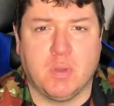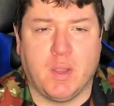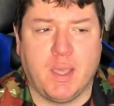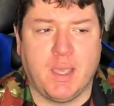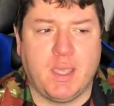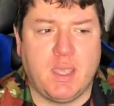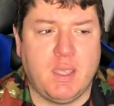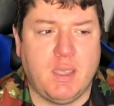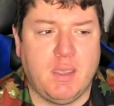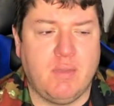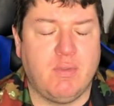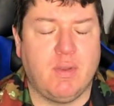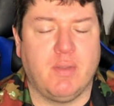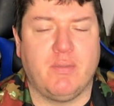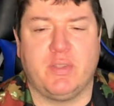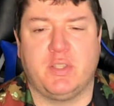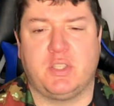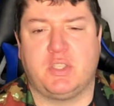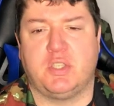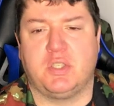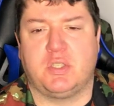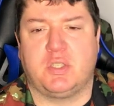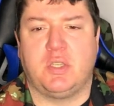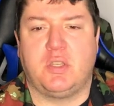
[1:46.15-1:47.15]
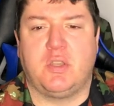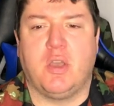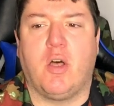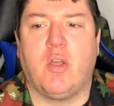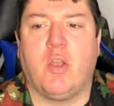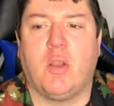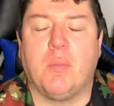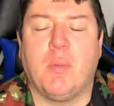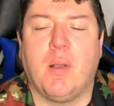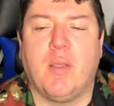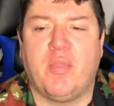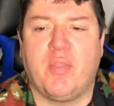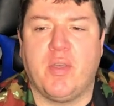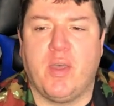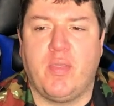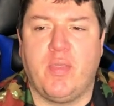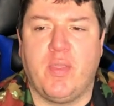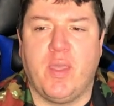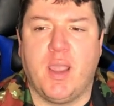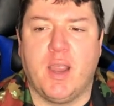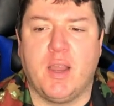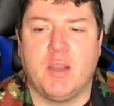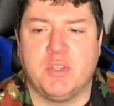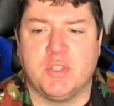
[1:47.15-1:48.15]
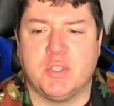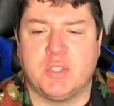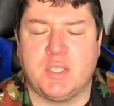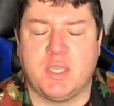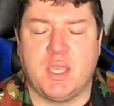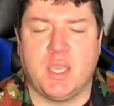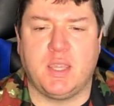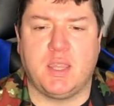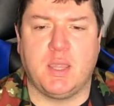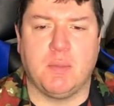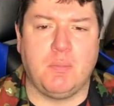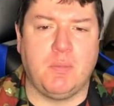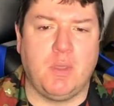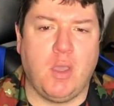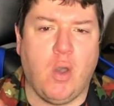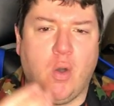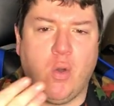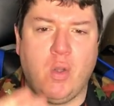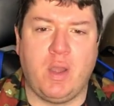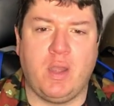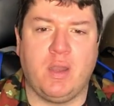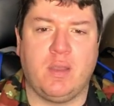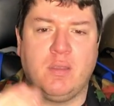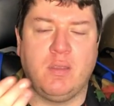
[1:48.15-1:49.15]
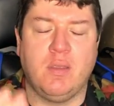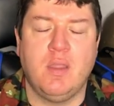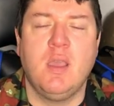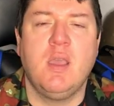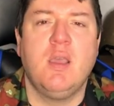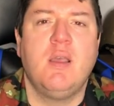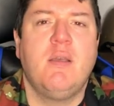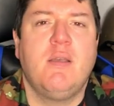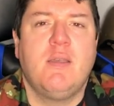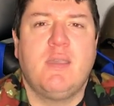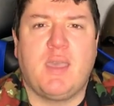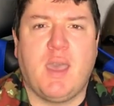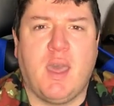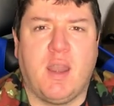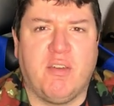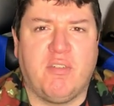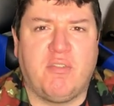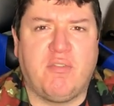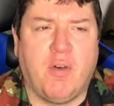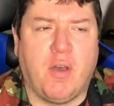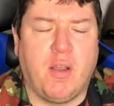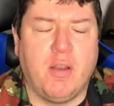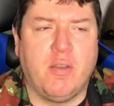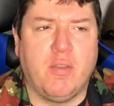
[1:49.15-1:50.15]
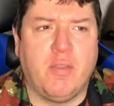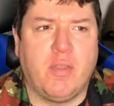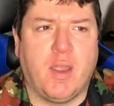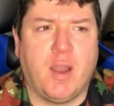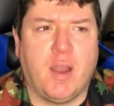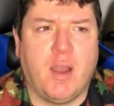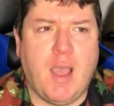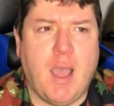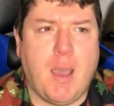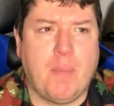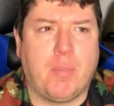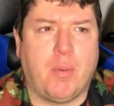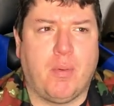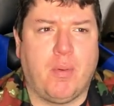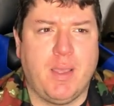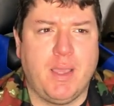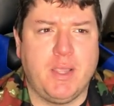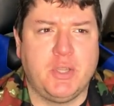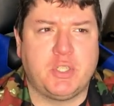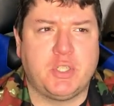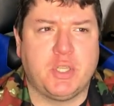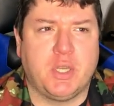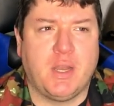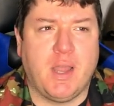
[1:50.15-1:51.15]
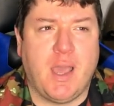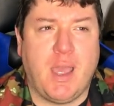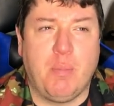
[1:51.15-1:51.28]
Like even if it's just a dollar a month on there, just to get them going and kind of fund their operation.